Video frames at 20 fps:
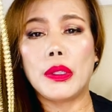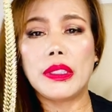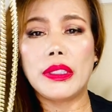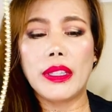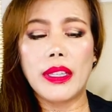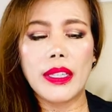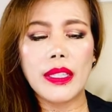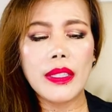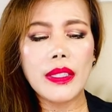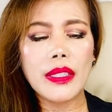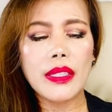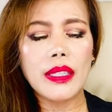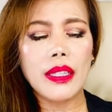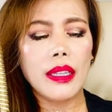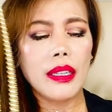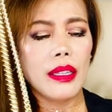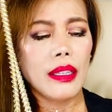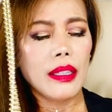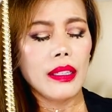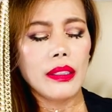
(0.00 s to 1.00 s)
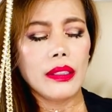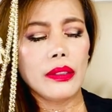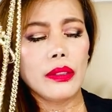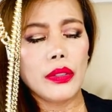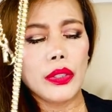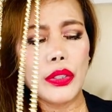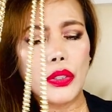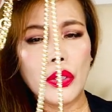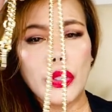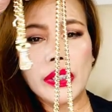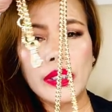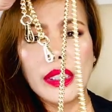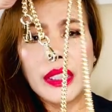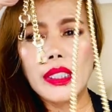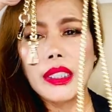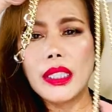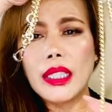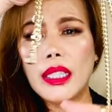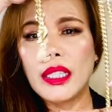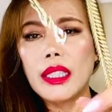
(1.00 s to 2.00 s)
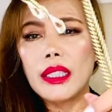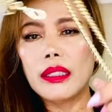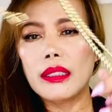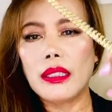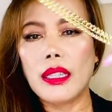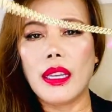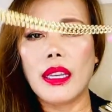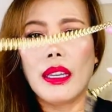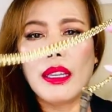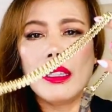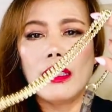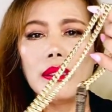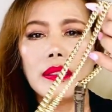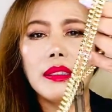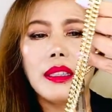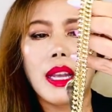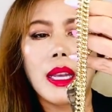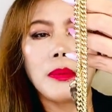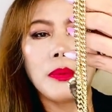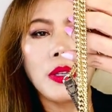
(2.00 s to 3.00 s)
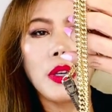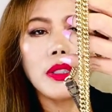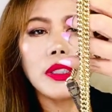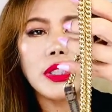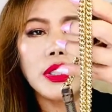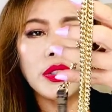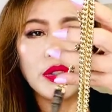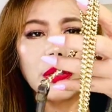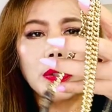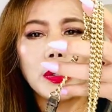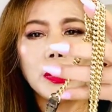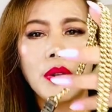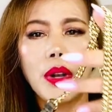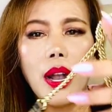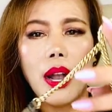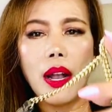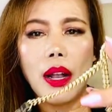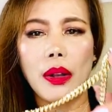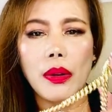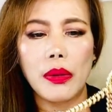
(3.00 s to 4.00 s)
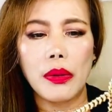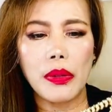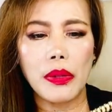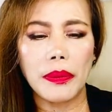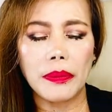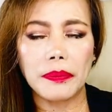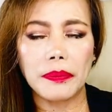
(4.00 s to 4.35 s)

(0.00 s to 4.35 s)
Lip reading: this to shorten it, and I'm gonna show you how.